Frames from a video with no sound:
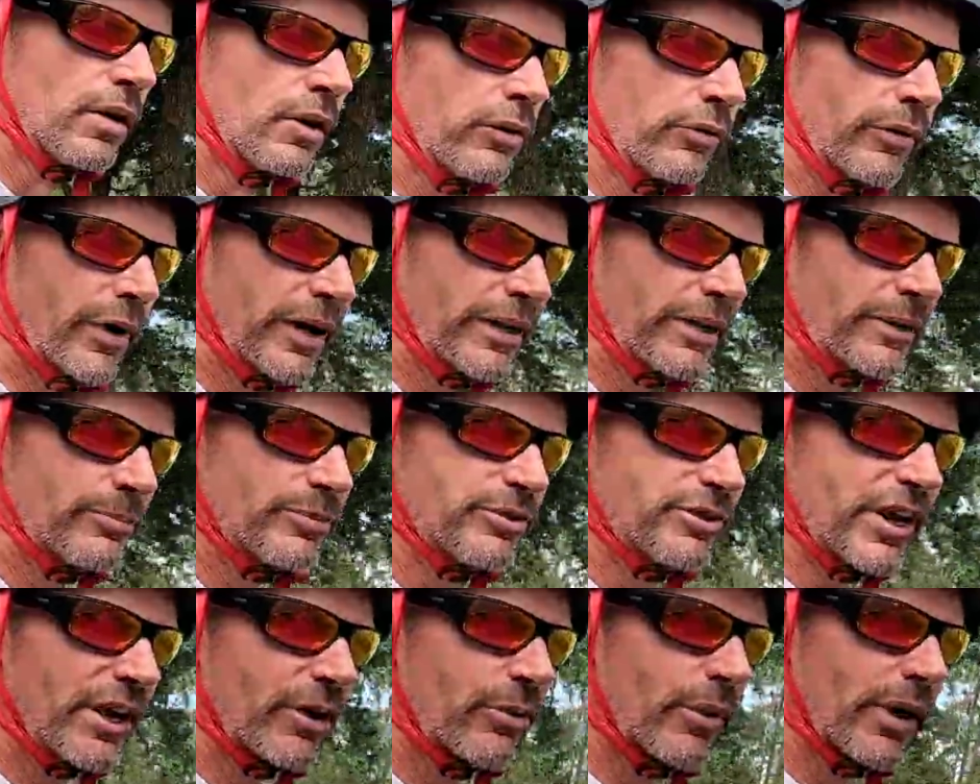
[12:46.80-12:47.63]
Random
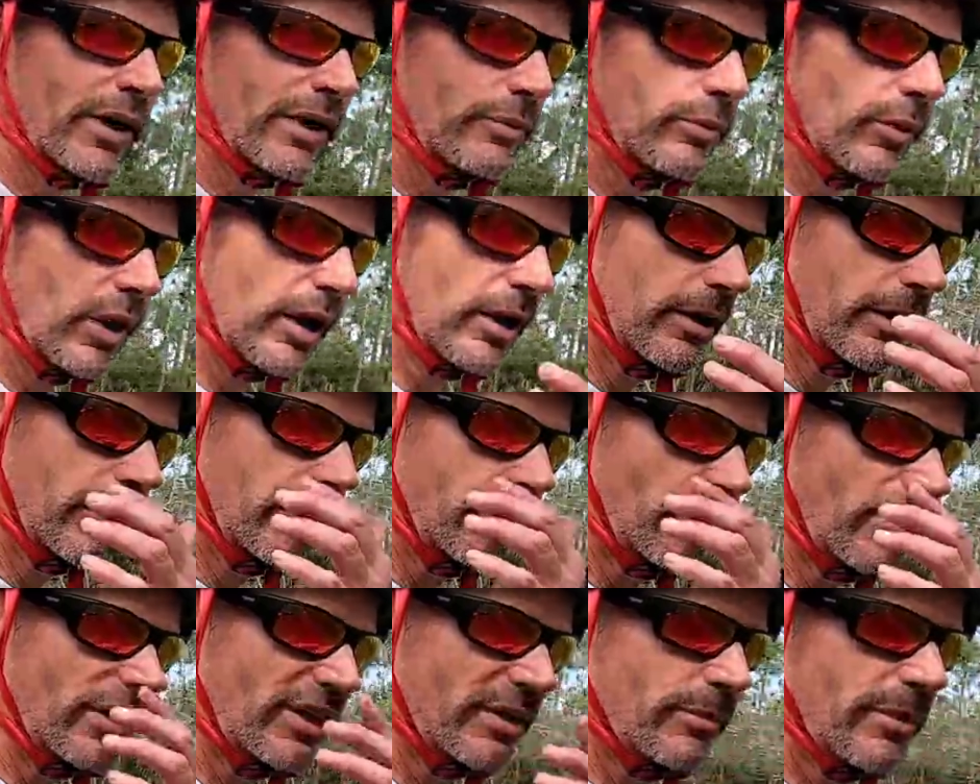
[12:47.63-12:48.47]
segue, uh, I
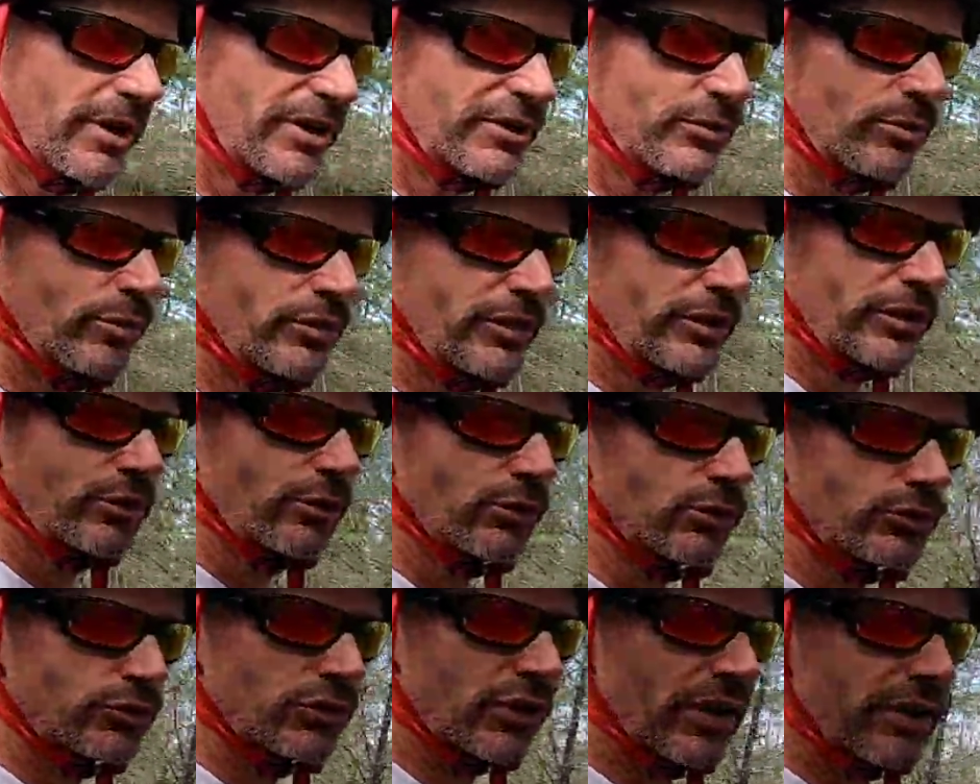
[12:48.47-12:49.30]
wanted to mention with the
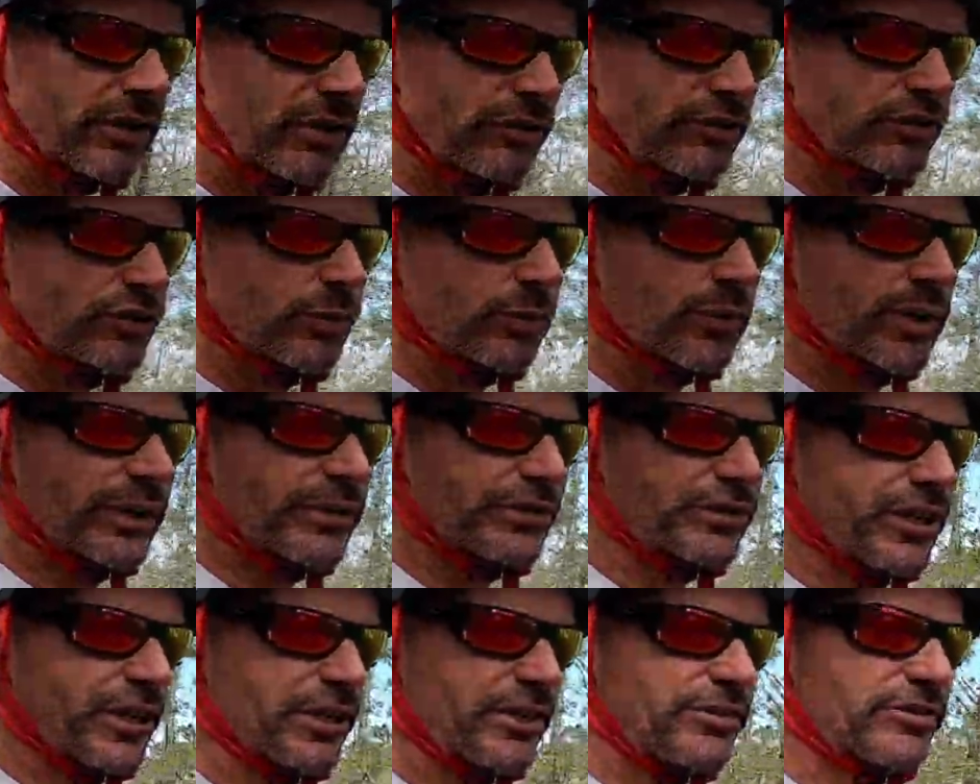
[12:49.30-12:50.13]
Dualtron also, when I
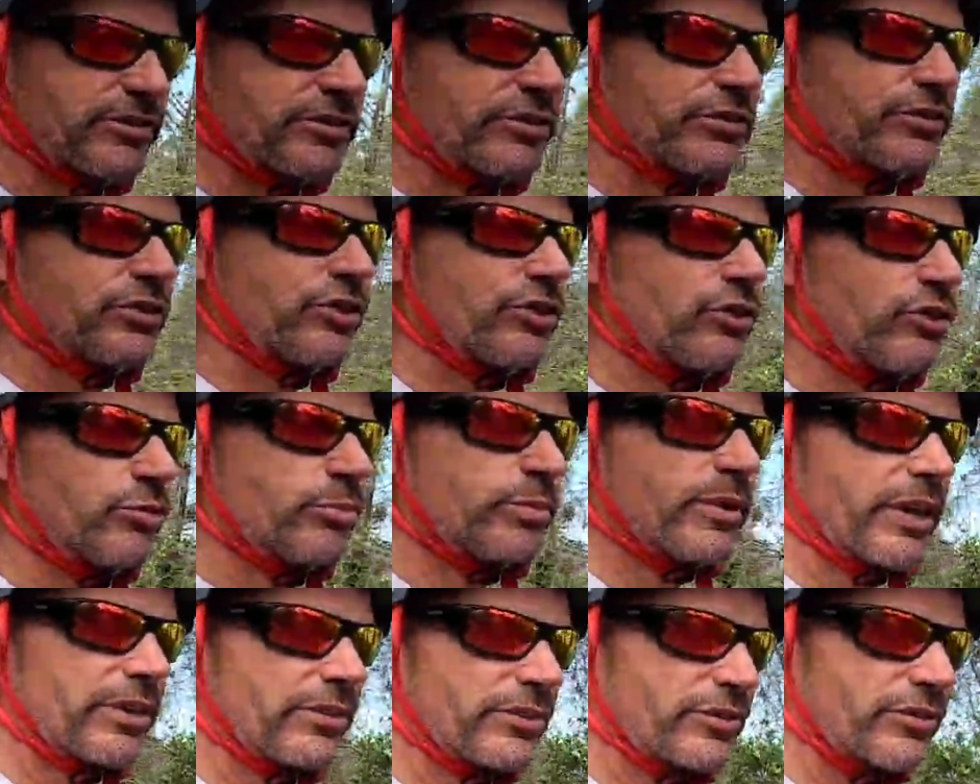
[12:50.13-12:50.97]
changed the tube
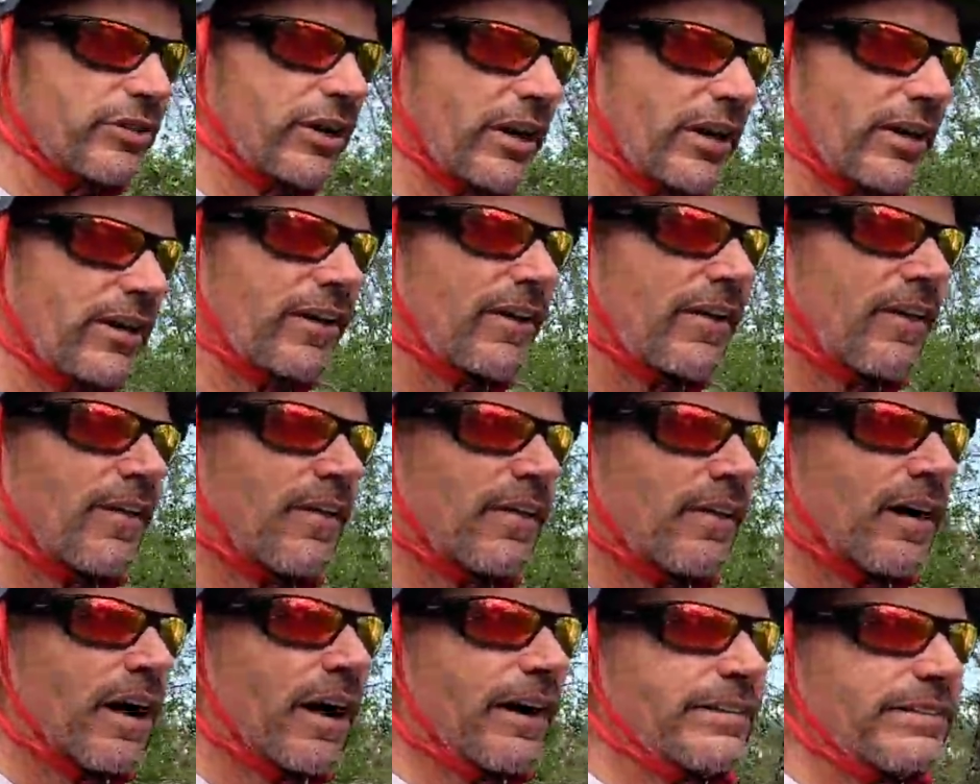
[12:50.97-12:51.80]
yesterday,
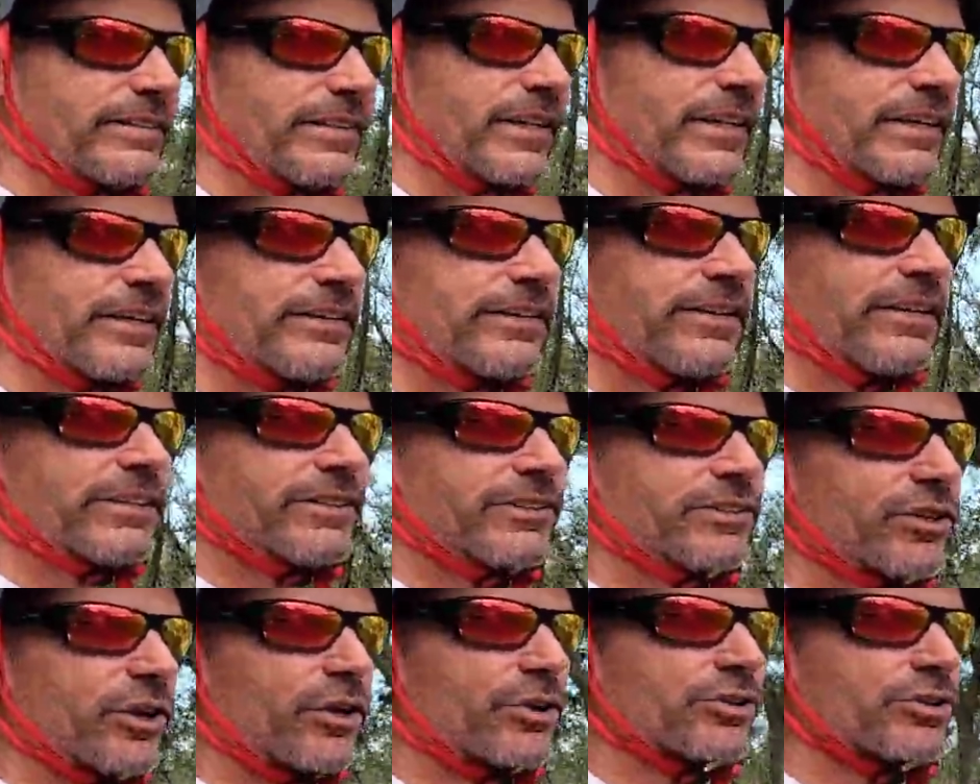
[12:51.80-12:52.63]
I did
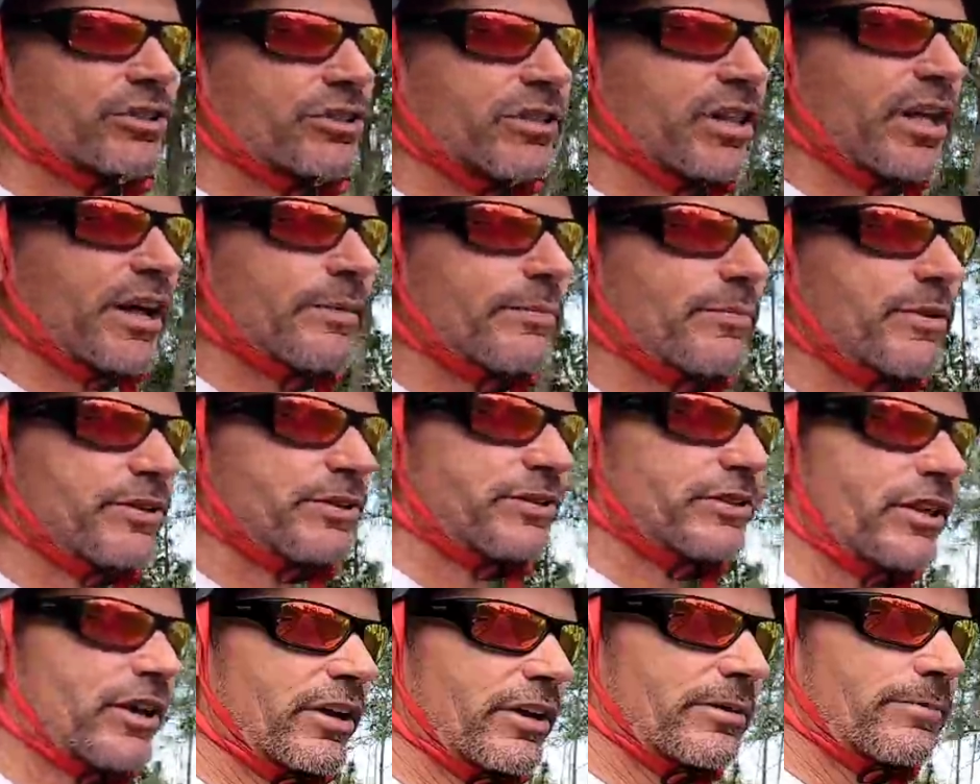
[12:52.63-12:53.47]
install slime this
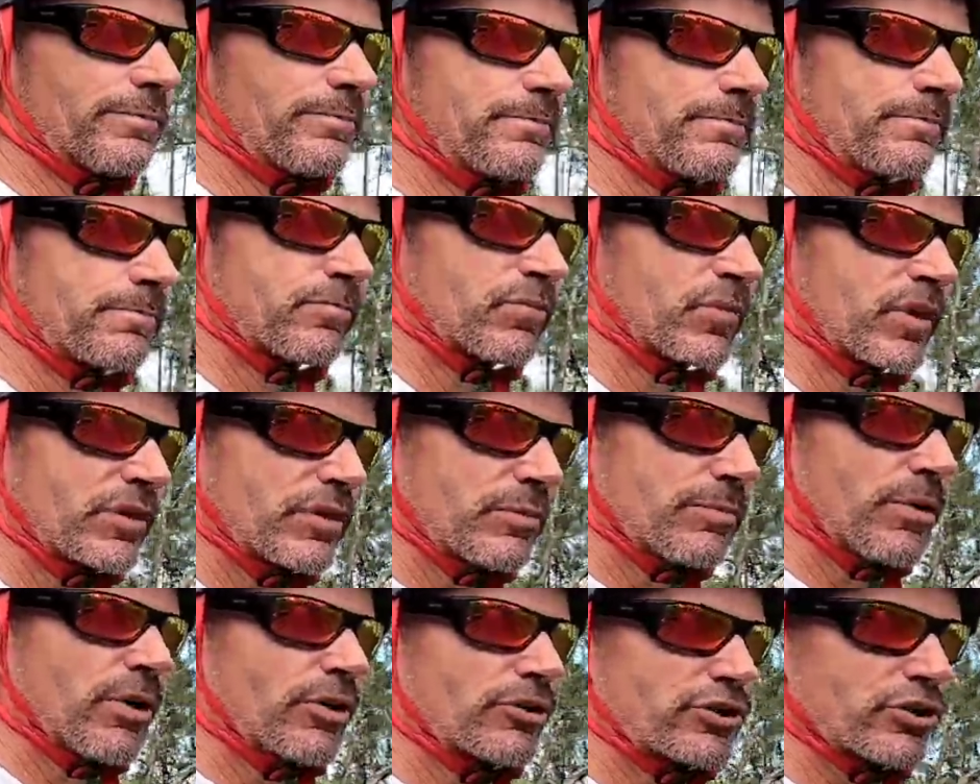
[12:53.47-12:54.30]
time. The
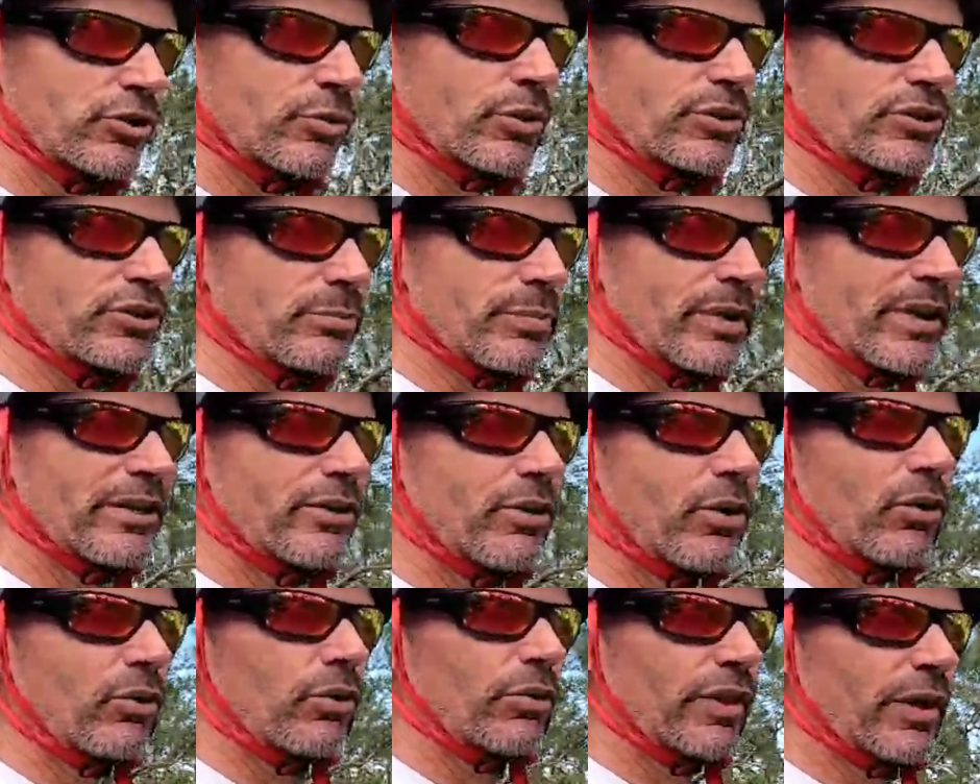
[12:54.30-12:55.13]
puncture was a
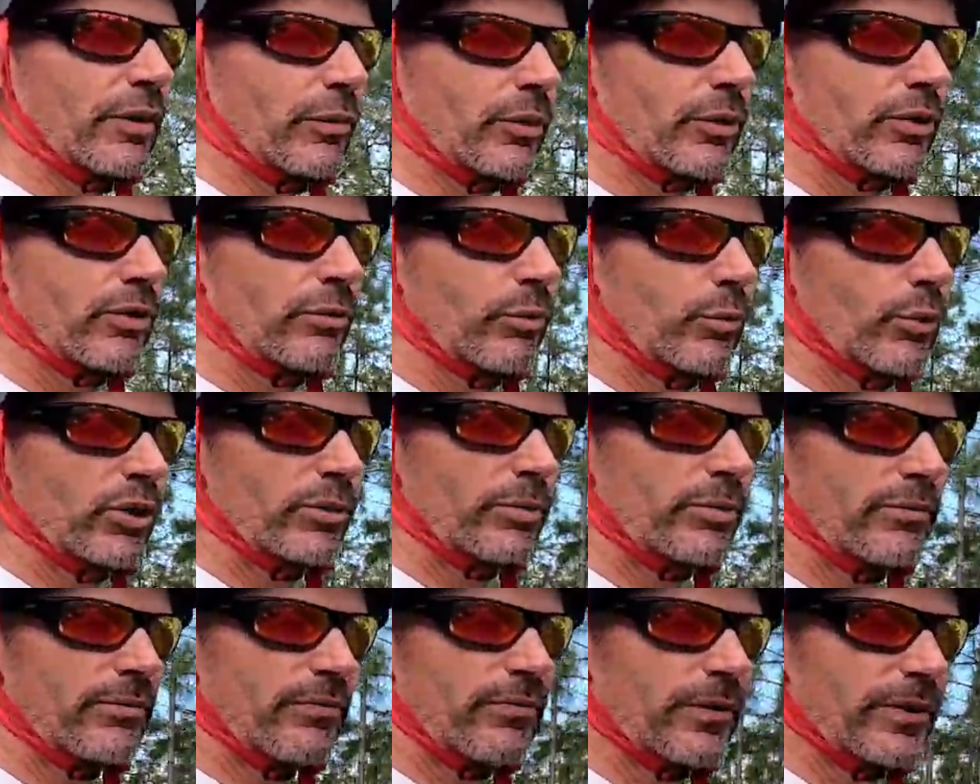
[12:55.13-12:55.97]
pinhole that would
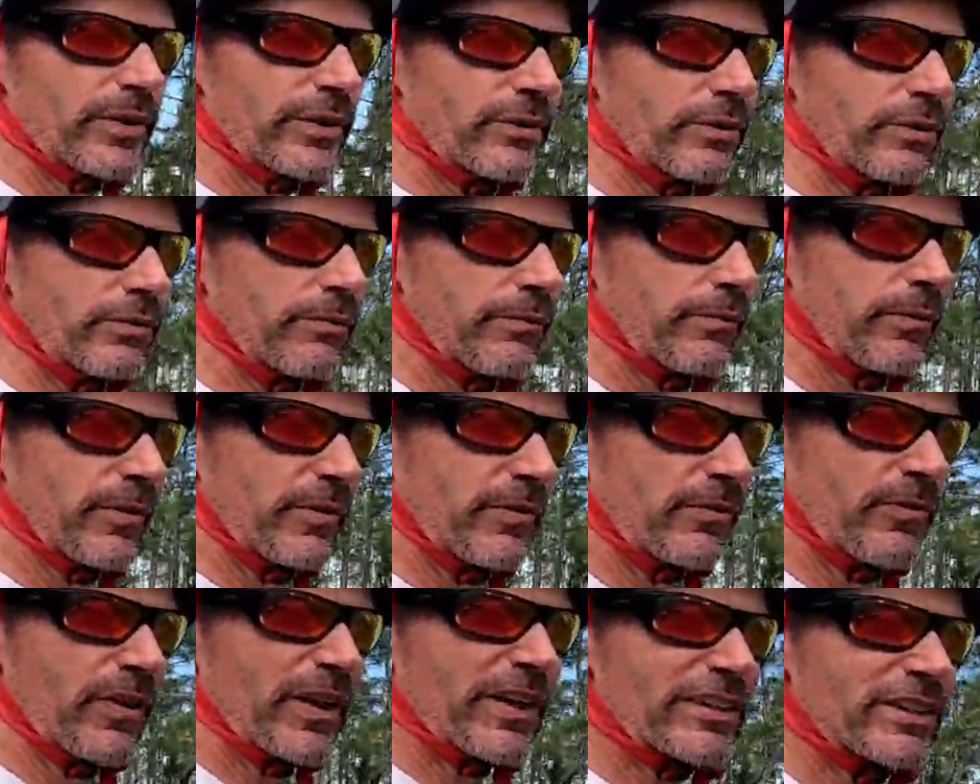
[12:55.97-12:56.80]
have been
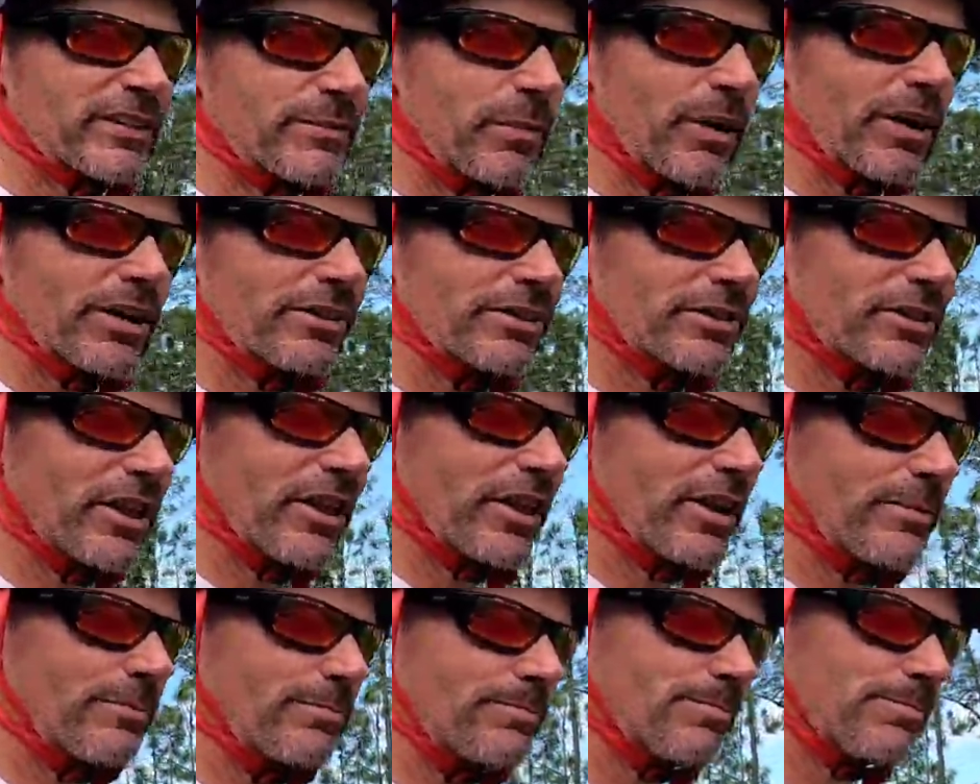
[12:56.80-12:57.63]
fixed by
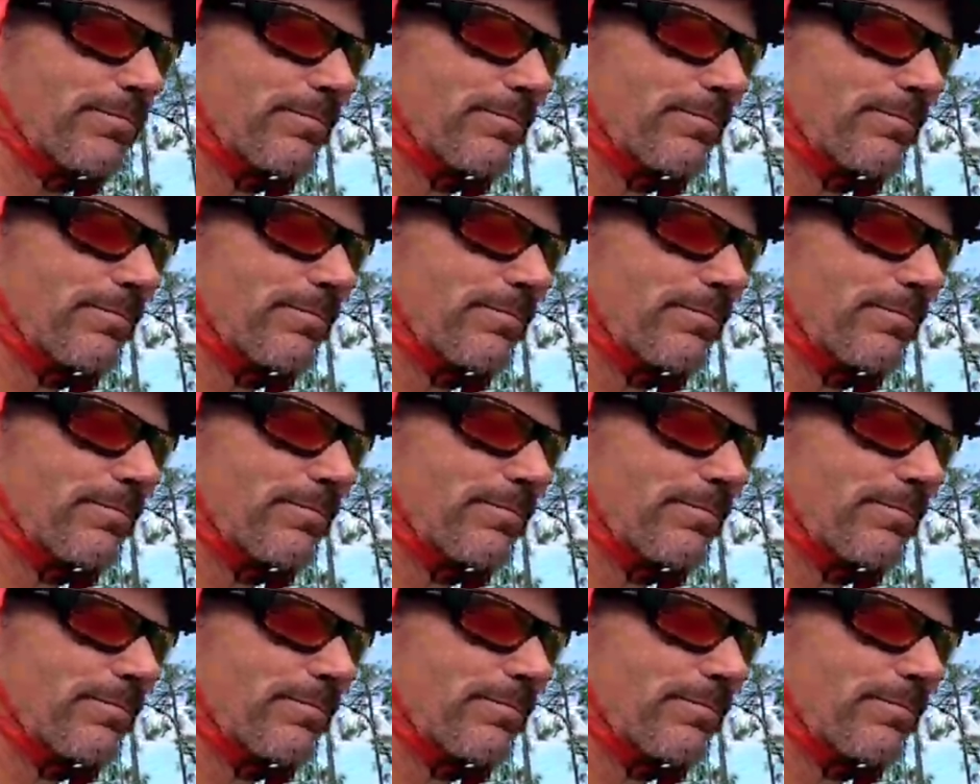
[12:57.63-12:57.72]
slime.